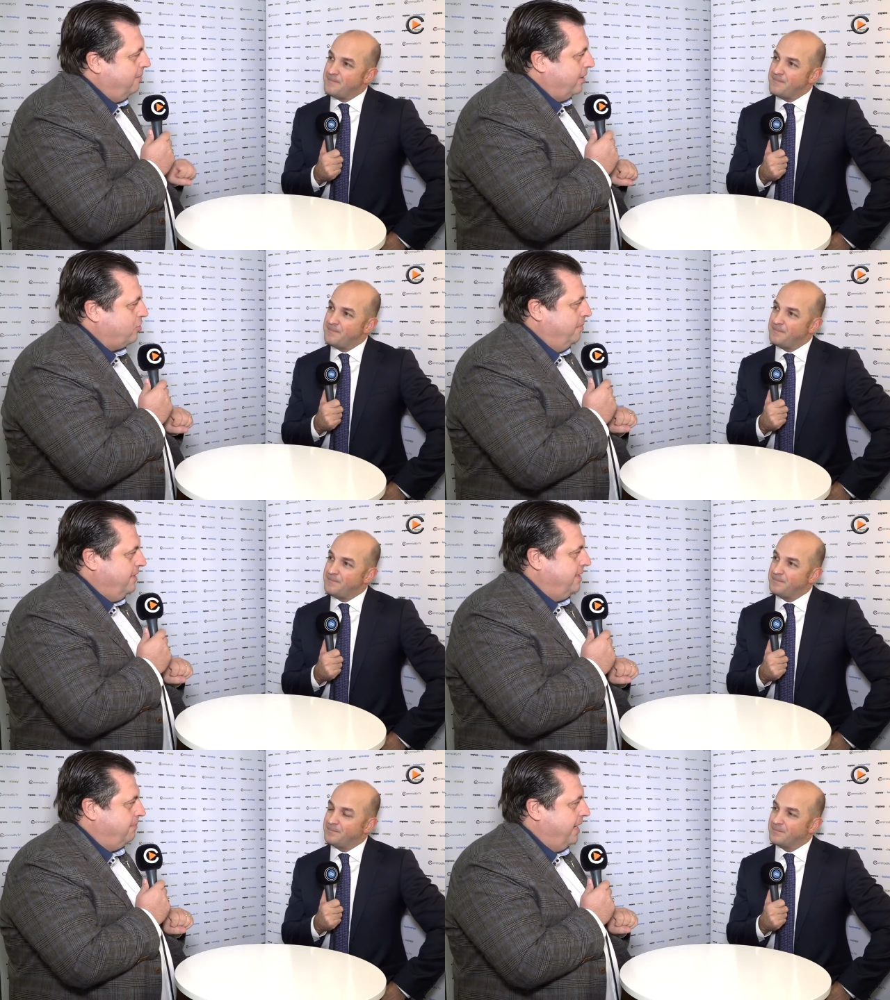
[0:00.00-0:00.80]
Speaker 1: about
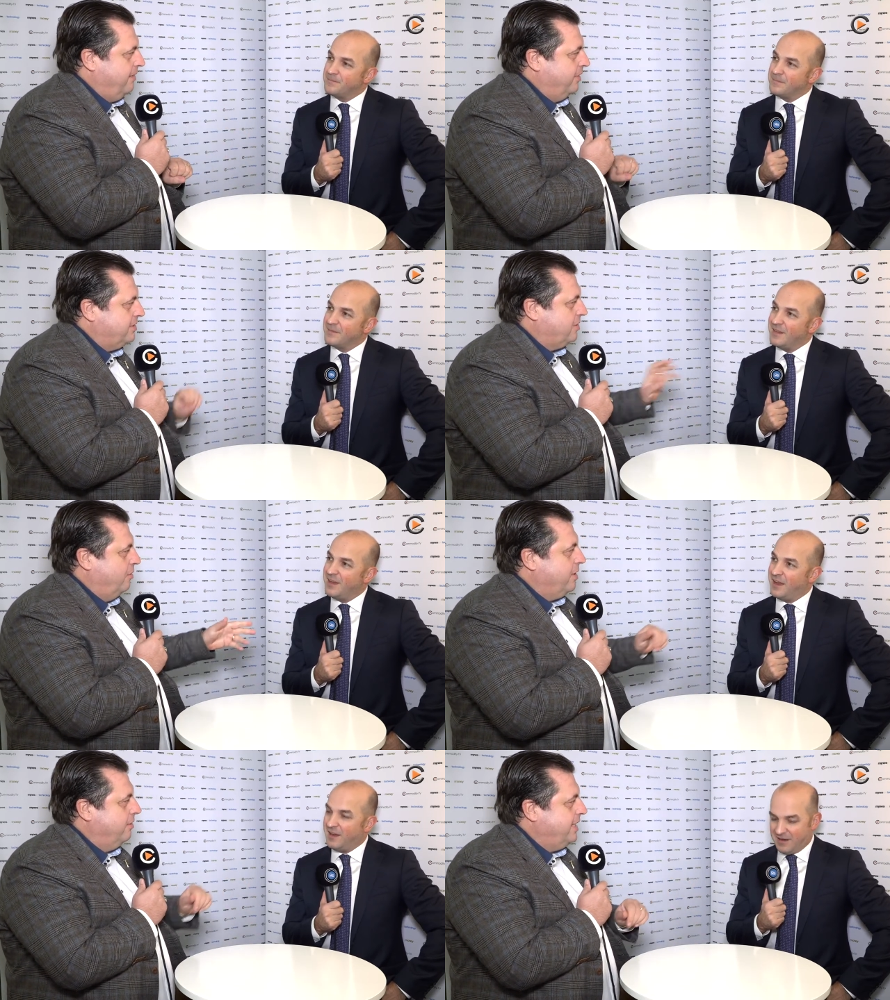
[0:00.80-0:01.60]
Committee Bay. What's
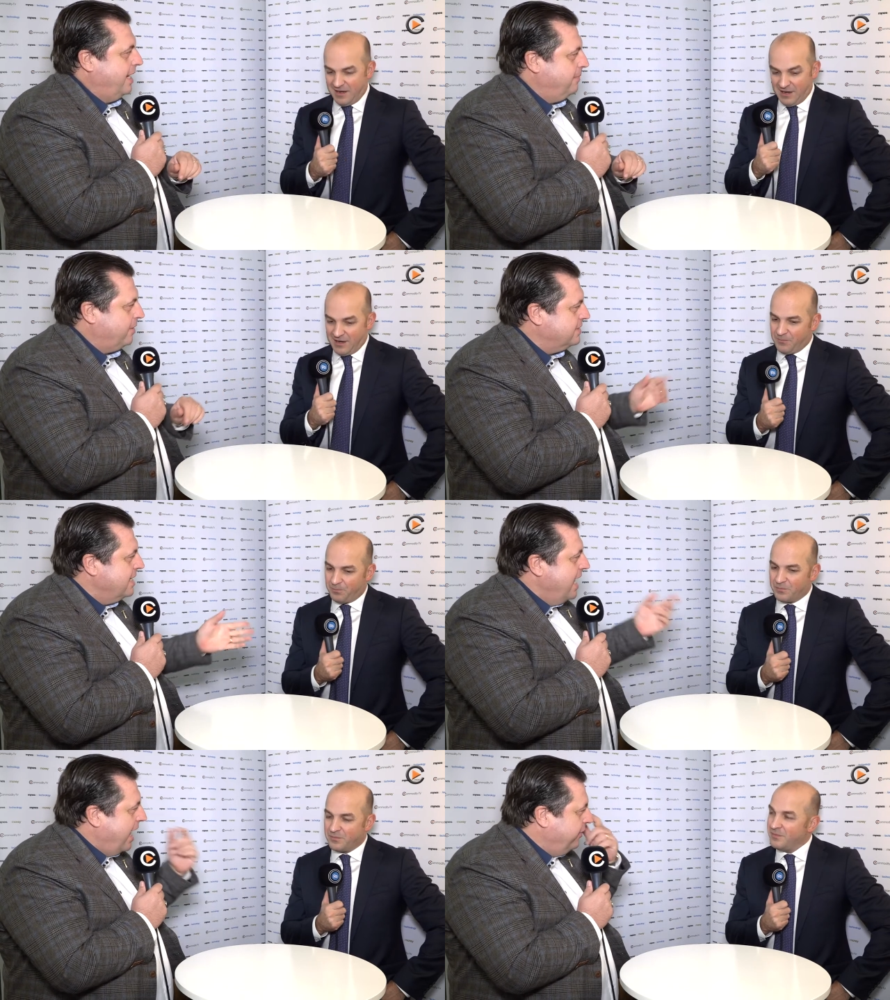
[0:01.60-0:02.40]
going on there?
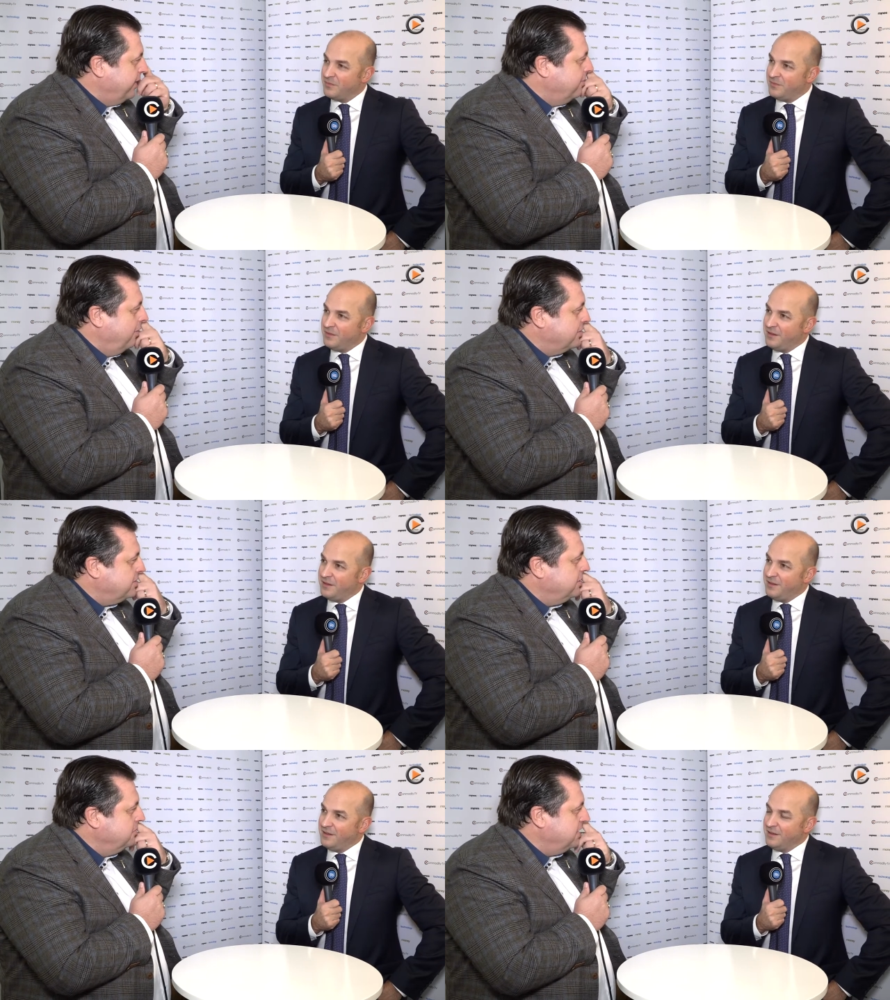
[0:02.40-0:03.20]
Because I think you're
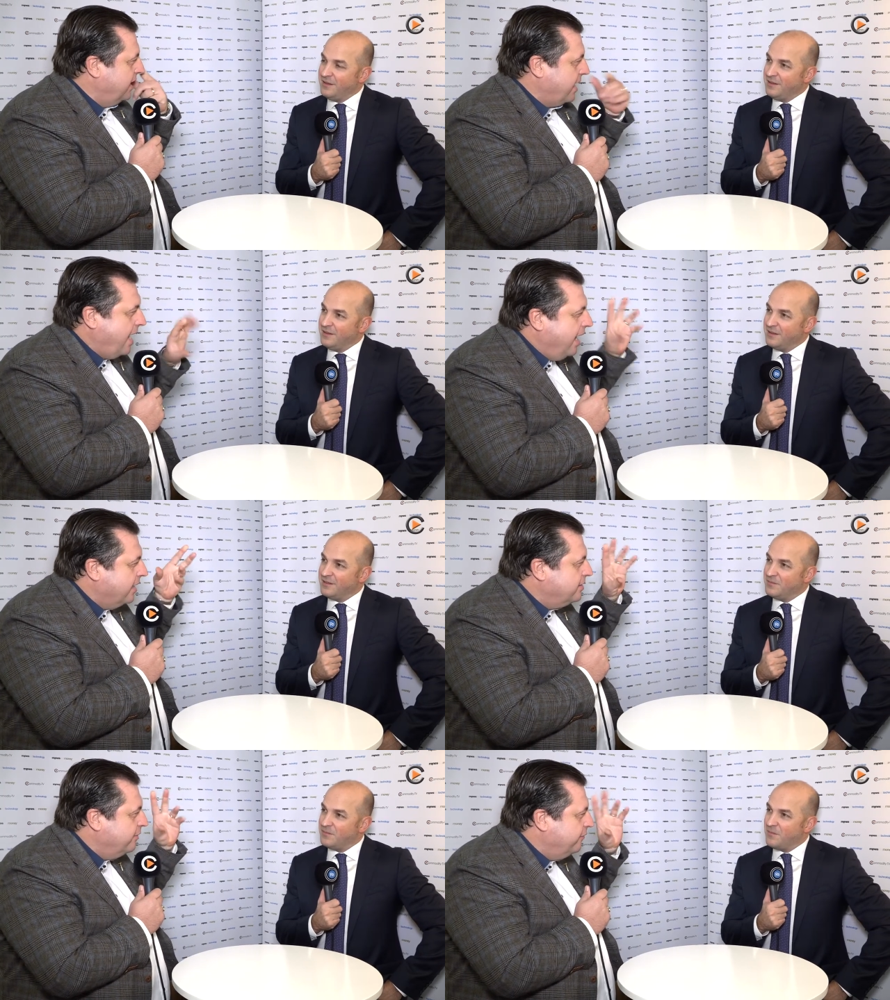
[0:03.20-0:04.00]
also using like an
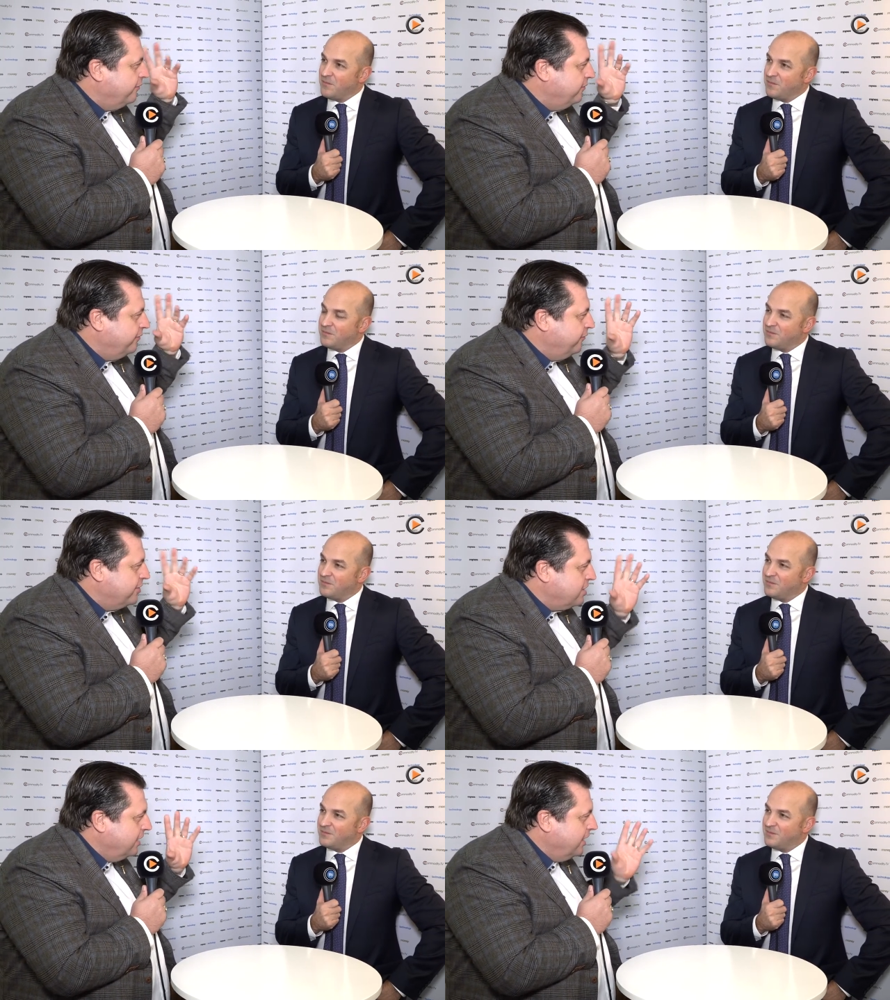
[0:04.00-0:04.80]

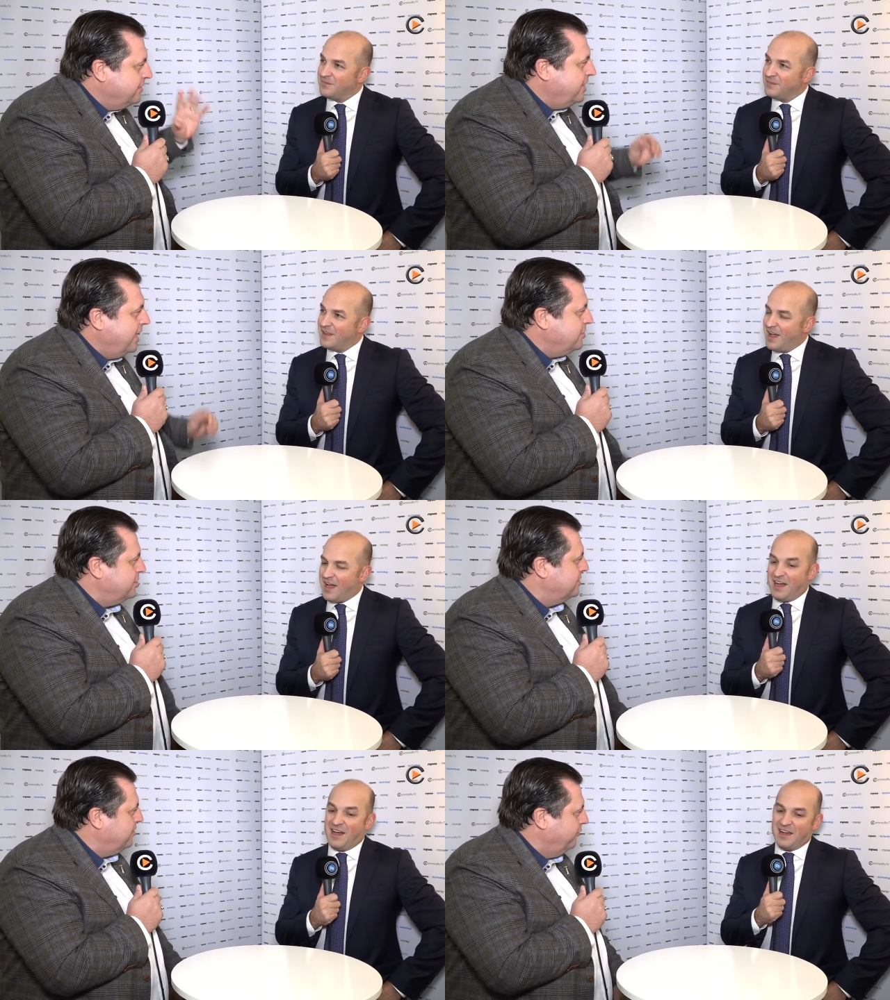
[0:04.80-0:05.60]
artificial
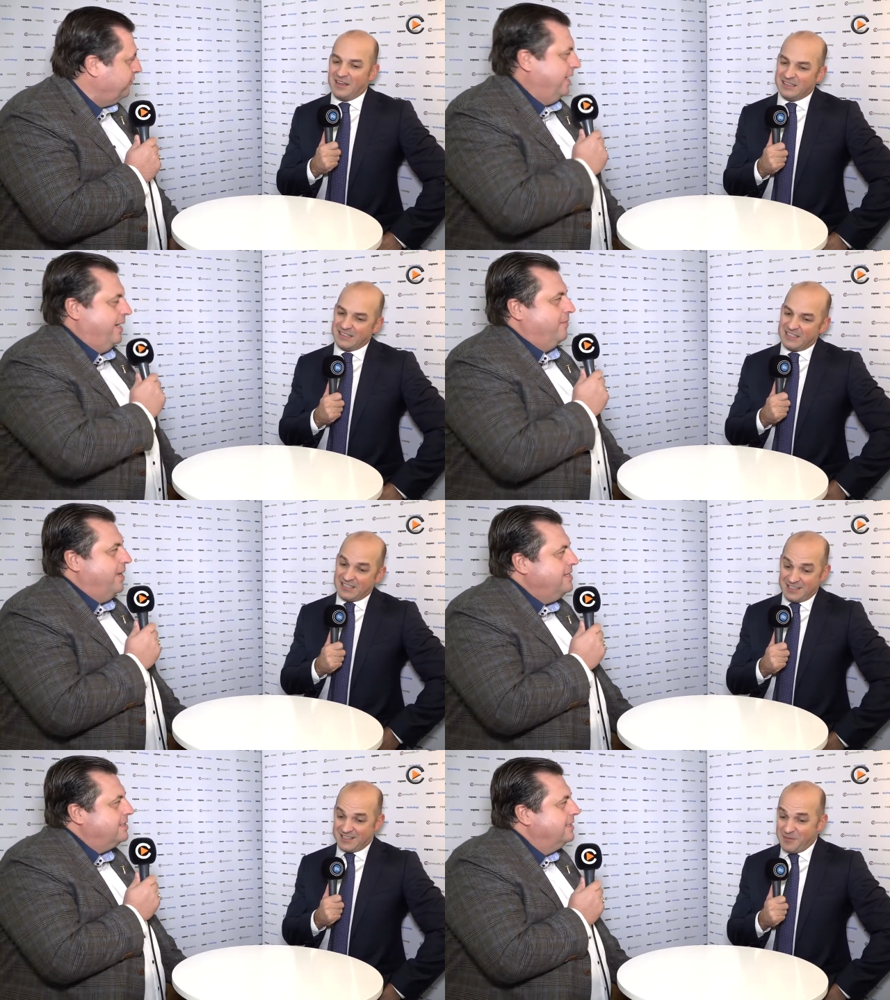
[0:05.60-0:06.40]
intelligence uh, software there,
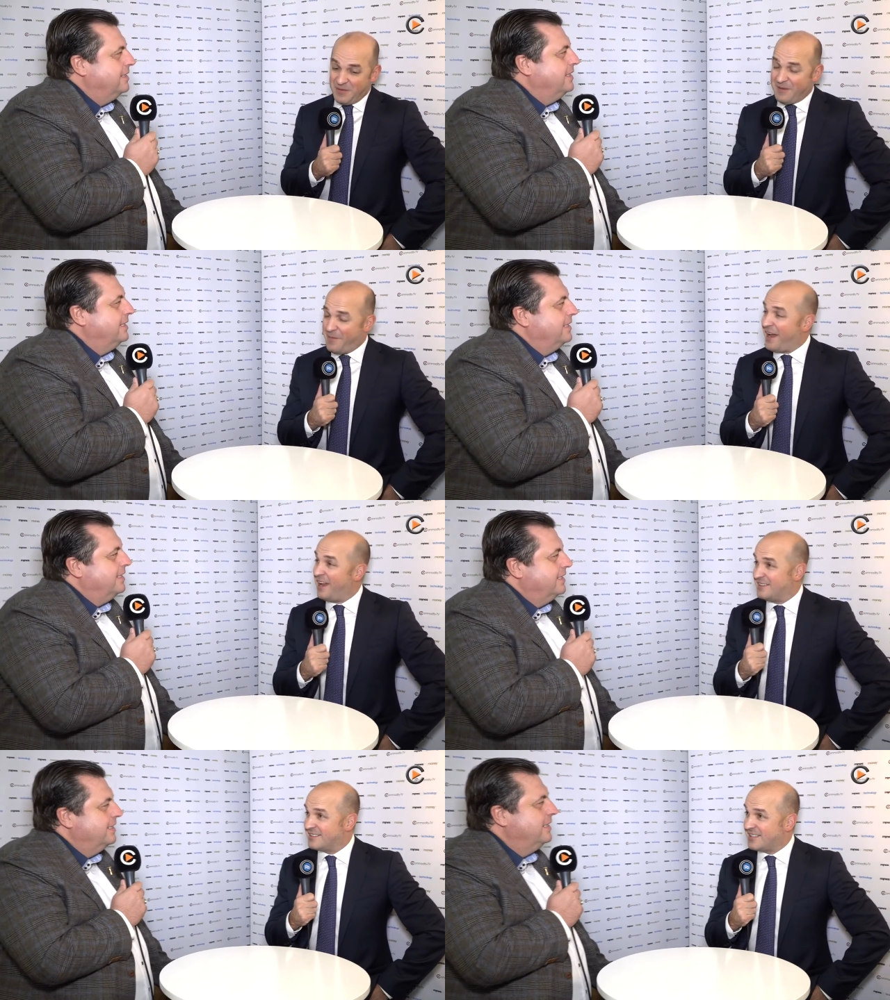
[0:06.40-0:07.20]
Speaker 2: right? Committee
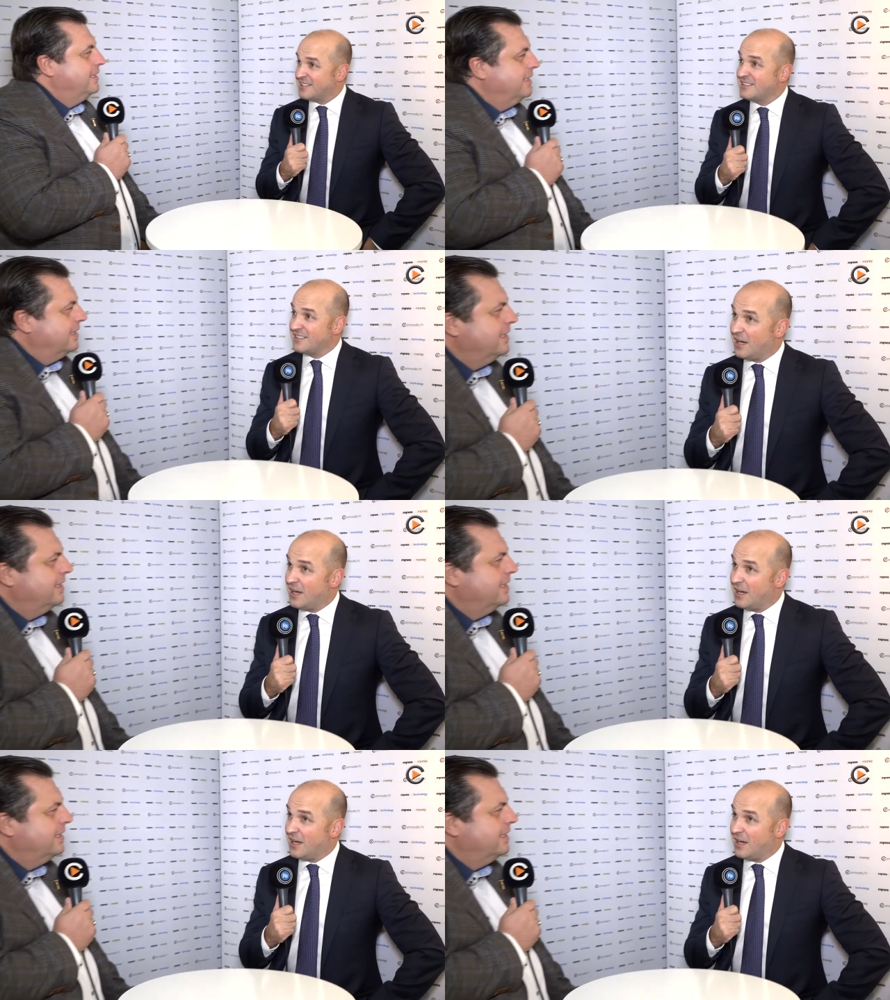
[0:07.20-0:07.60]
Bay, six,